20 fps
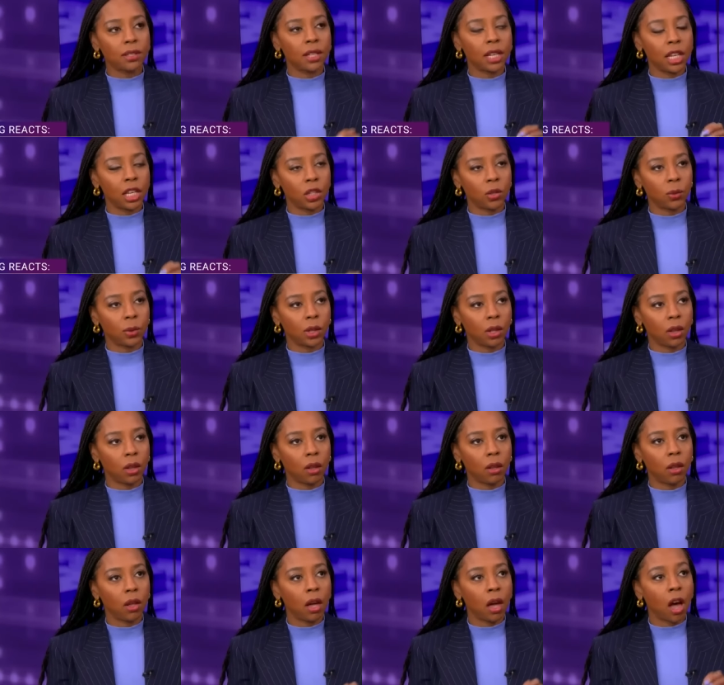in
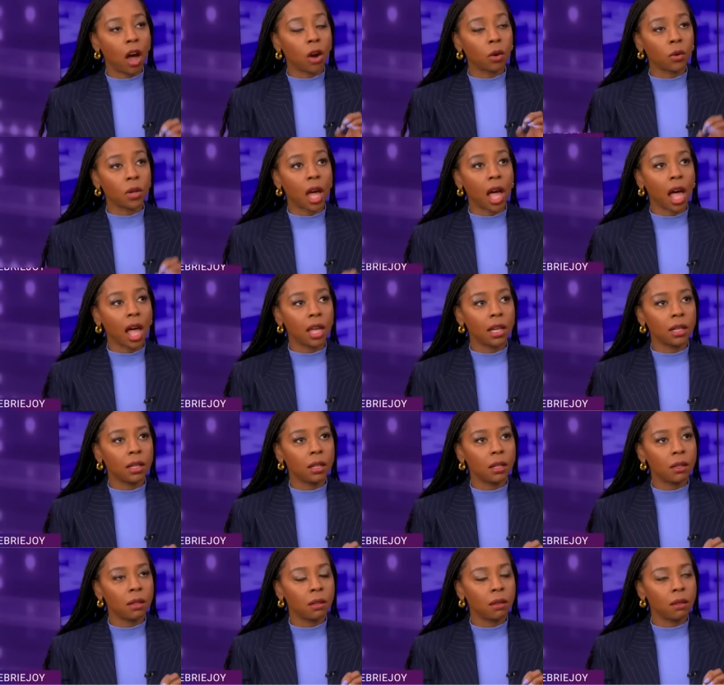Israel are not
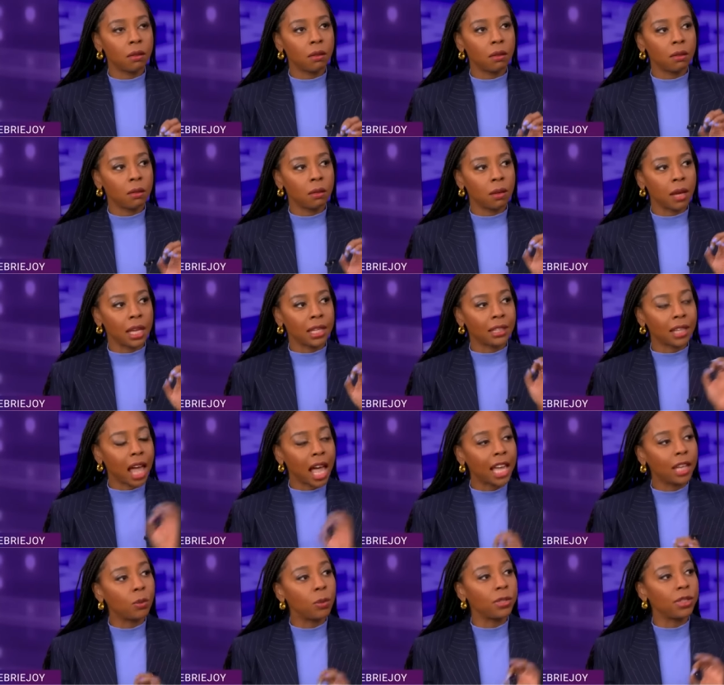in
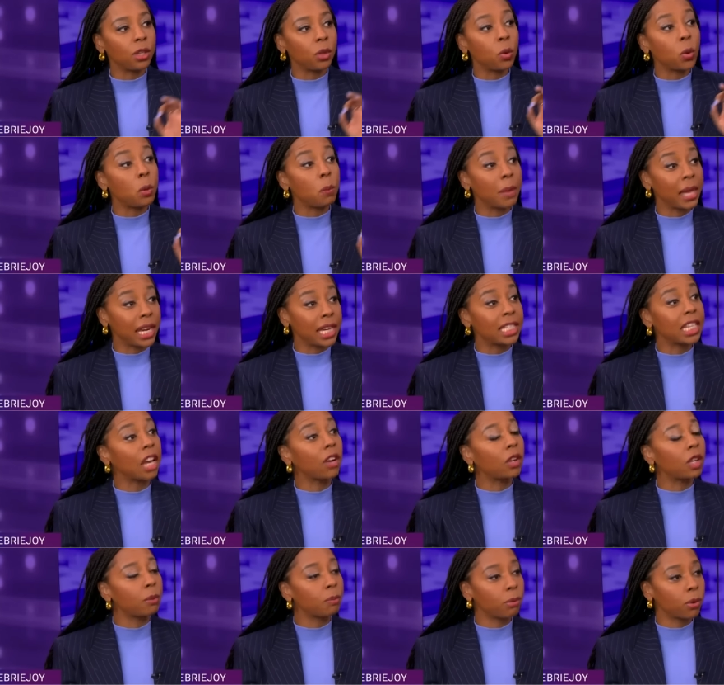line with the
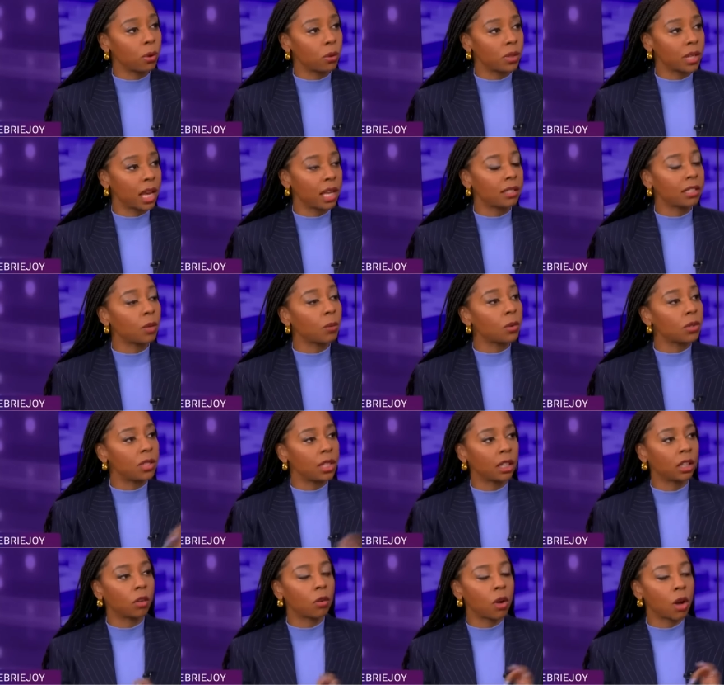humanitarian protests that we're
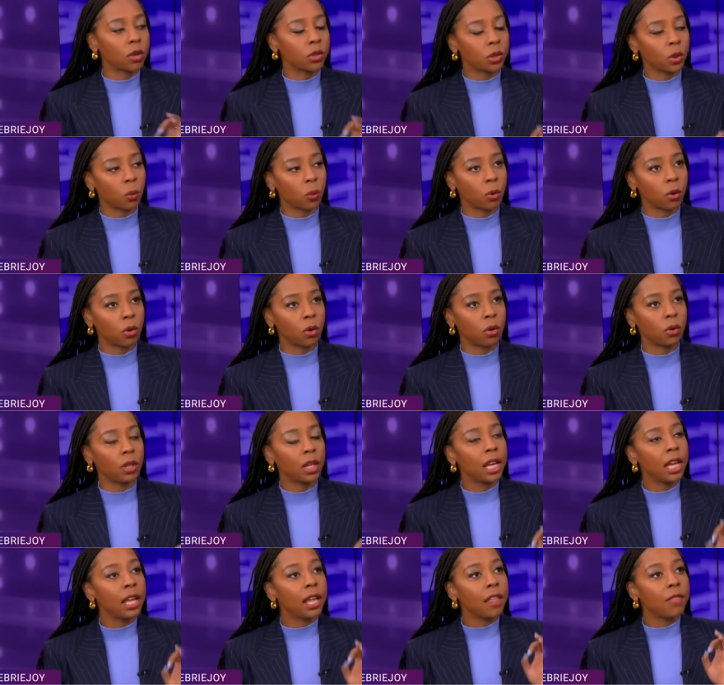seeing across the world.
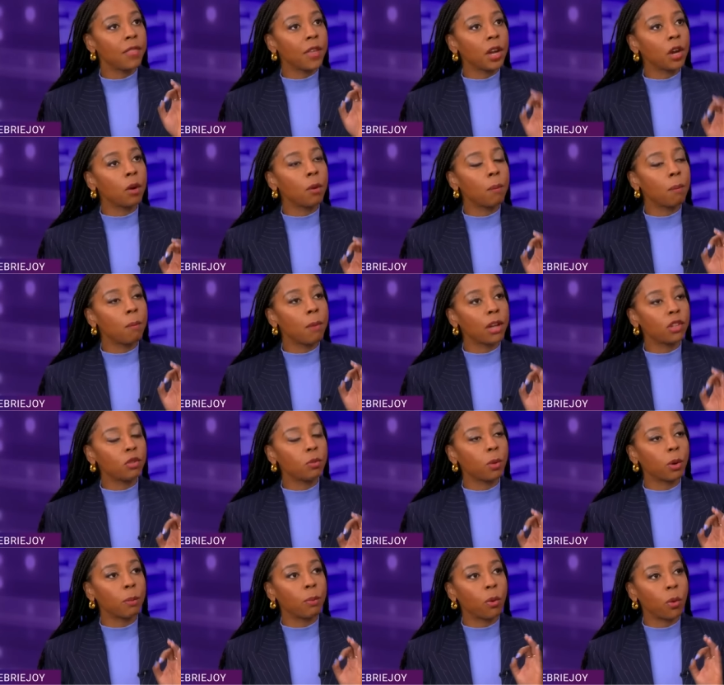They're much
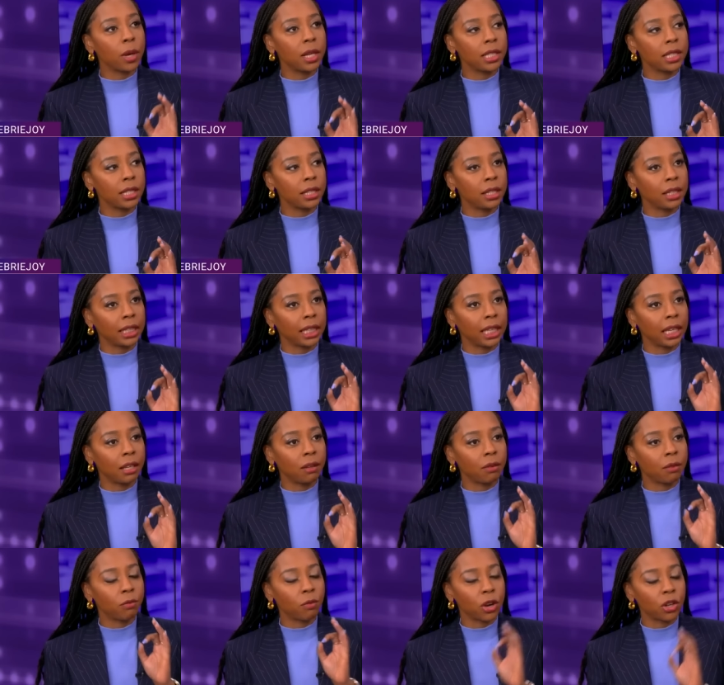more pointedly
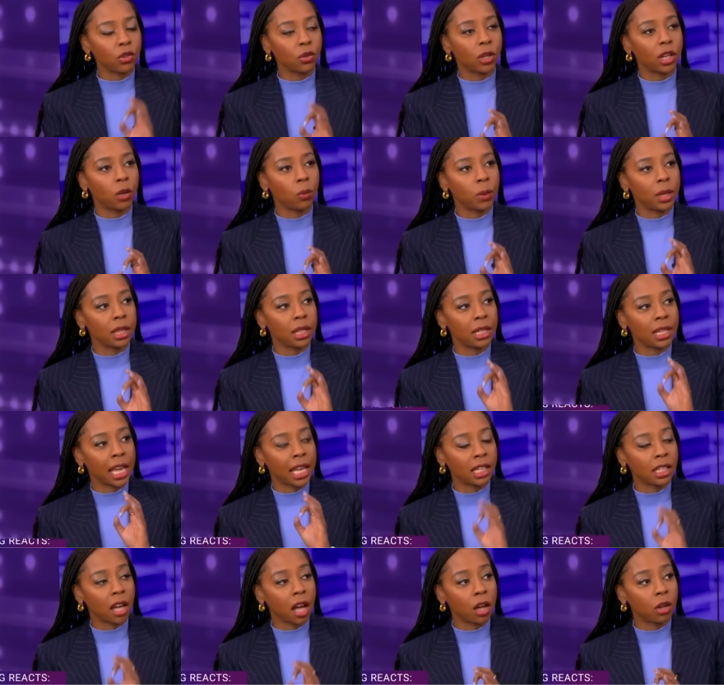frustrated with
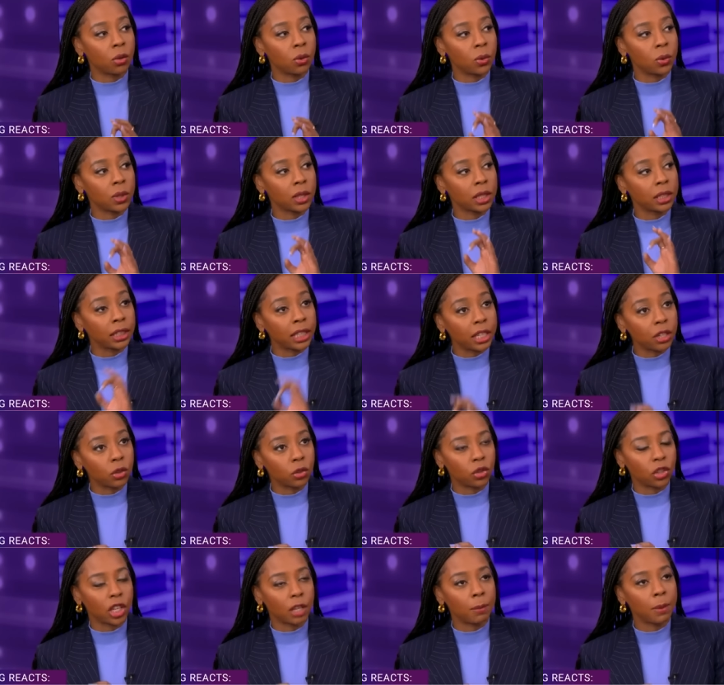Netanyahu's
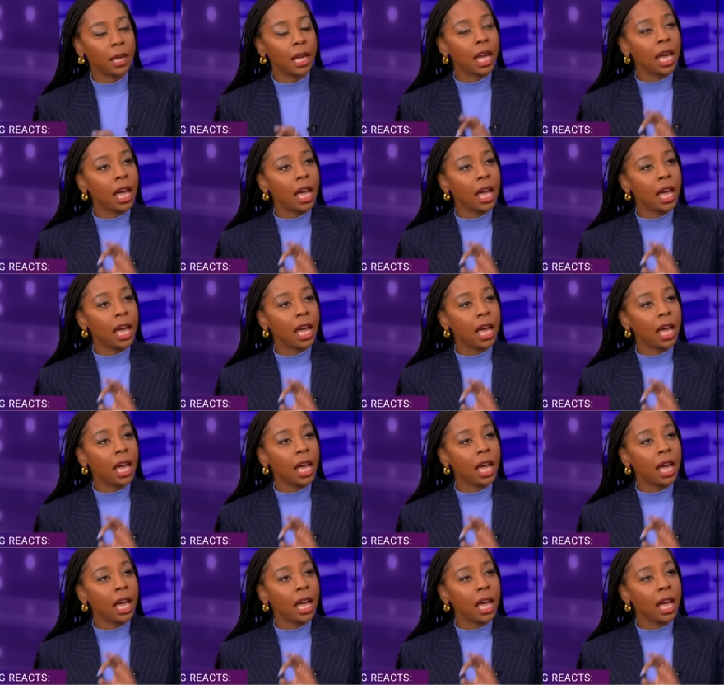leadership,